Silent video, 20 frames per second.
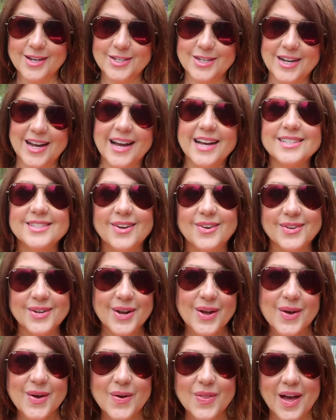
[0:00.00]
As you guys all
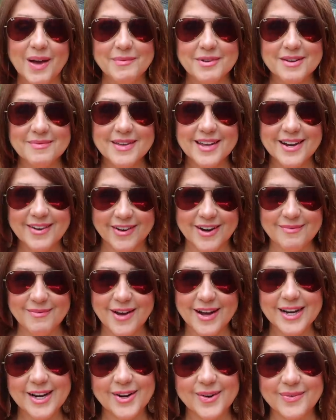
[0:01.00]
know, that I'm gonna be a
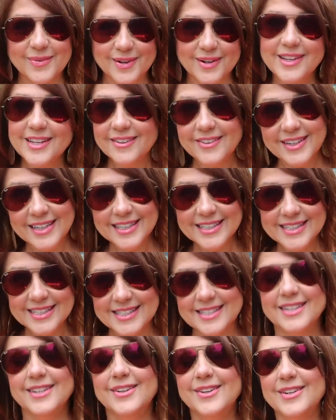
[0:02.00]
grandma here really, really
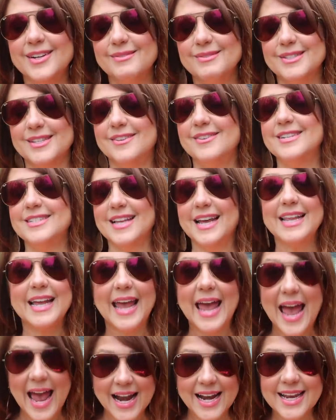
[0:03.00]
soon. I'm so
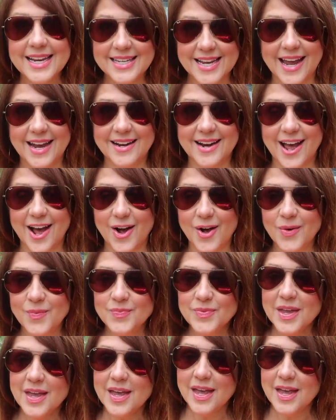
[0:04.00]
excited, any day now.